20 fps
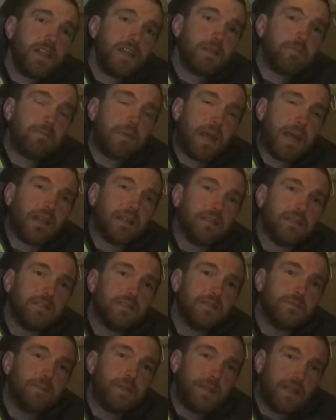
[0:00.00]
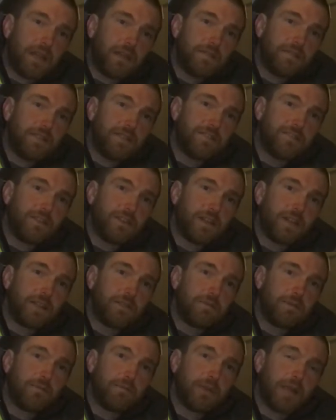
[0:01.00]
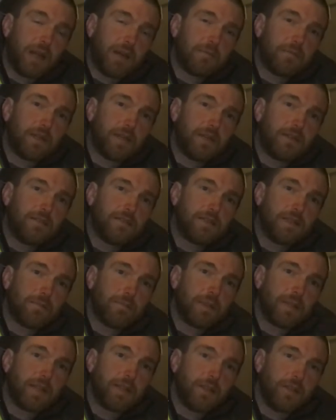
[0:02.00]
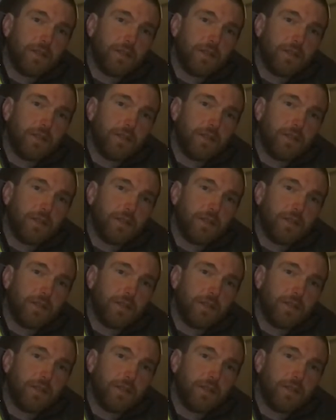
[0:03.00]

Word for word: ring the bell to be notified when we upload something